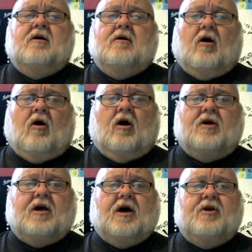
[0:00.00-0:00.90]
All
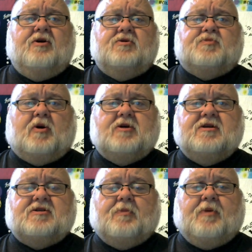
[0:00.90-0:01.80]
you got to do is
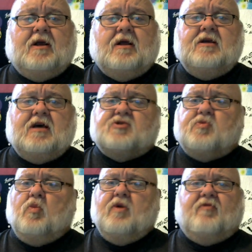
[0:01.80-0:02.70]
participate. And yes,
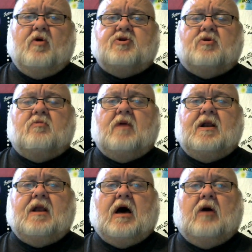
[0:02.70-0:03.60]
we're virtual right
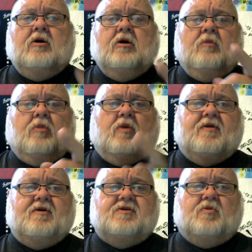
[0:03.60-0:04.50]
now, but where
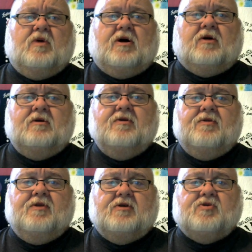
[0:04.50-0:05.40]
there's a will,
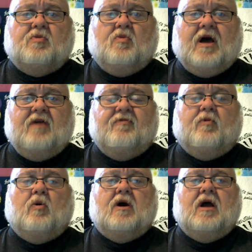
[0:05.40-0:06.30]
there's a way
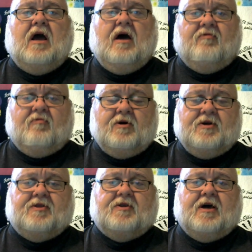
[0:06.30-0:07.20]
for
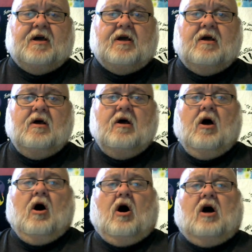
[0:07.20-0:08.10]
everything.
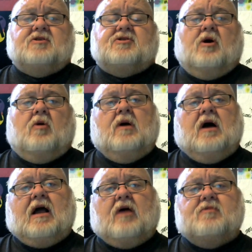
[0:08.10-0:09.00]
Also,
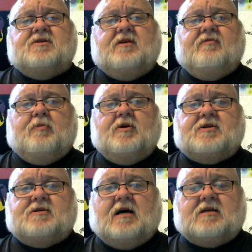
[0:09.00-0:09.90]
I received a bunch of
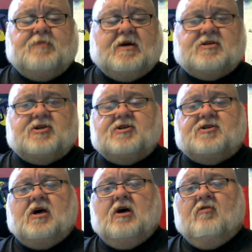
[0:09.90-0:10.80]
text messages
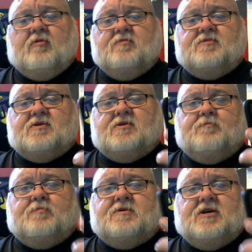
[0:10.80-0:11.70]
from
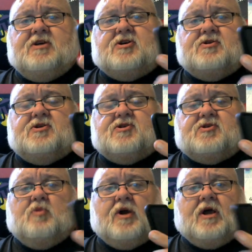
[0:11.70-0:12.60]
teachers this
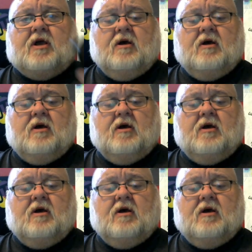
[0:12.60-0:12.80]
morning.